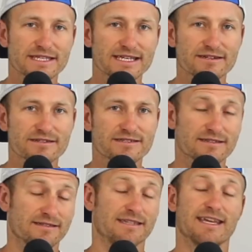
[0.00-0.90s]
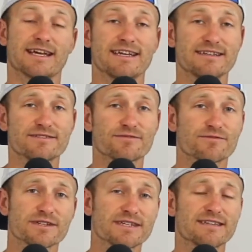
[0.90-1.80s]
years, the decades
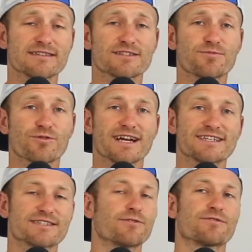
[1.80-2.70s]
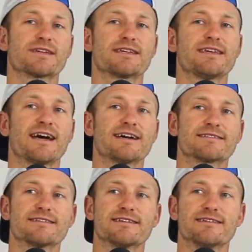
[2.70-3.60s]
really in this sport, I just don't think he
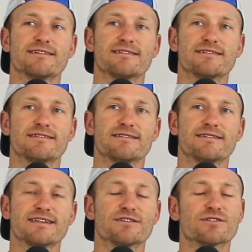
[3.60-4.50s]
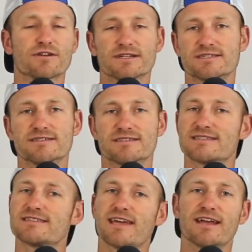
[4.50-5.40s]
has the endurance to
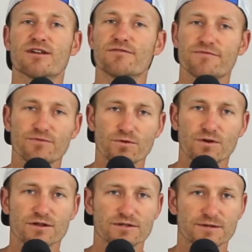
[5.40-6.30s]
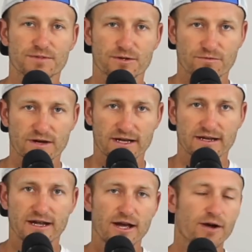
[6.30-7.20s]
sustain a full Olympic run.
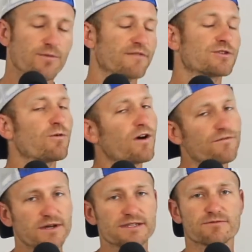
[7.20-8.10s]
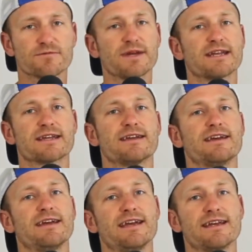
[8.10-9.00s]
We have 12 months remaining
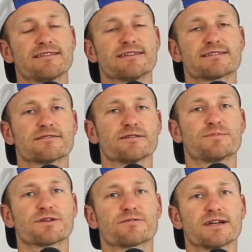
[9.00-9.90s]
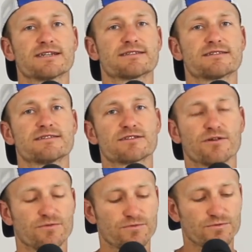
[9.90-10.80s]
in this Olympic race.
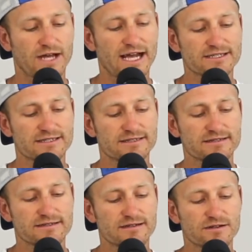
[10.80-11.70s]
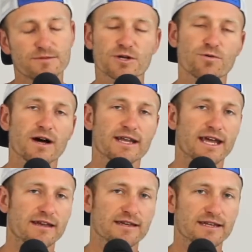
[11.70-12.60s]
So last Olympic quad
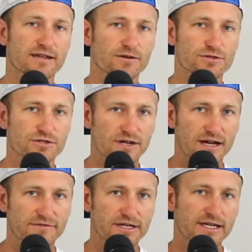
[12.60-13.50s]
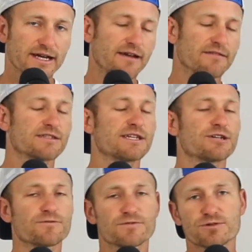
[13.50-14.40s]
ended in Ostrava. The
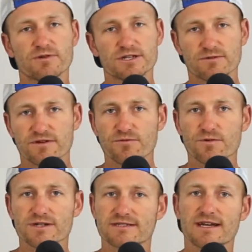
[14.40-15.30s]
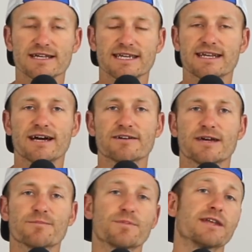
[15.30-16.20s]
schedule for 2024 is not yet out
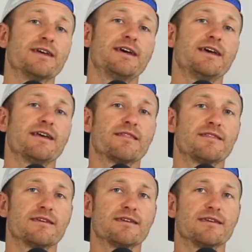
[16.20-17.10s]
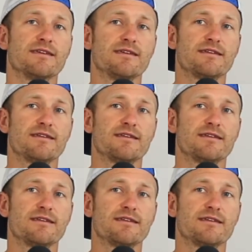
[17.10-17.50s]
yet, but the